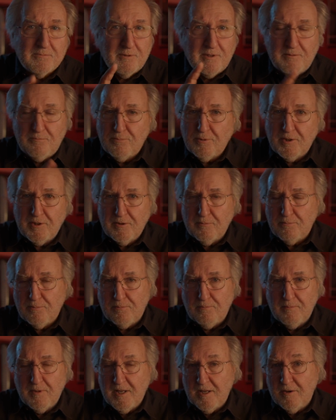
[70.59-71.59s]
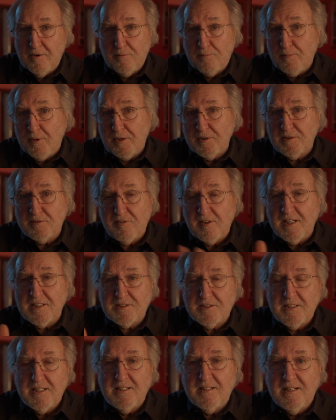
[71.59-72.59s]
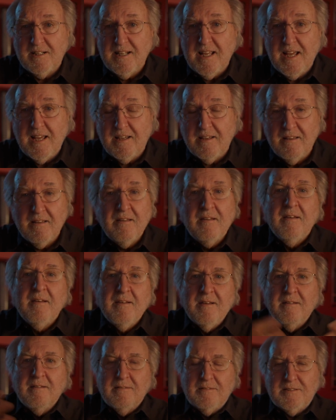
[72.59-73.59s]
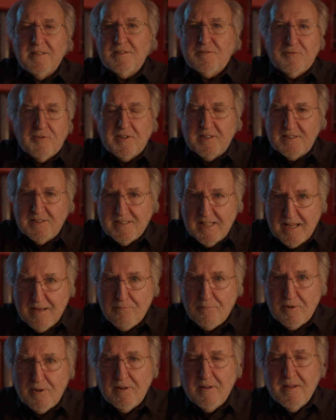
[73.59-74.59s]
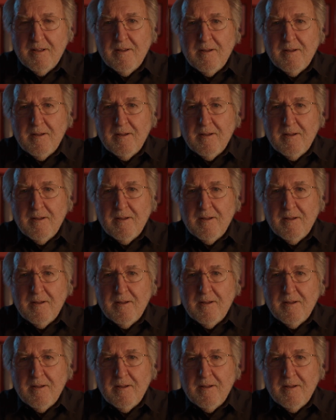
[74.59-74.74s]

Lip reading: We'd pre- or post-flash the interneg, just for example.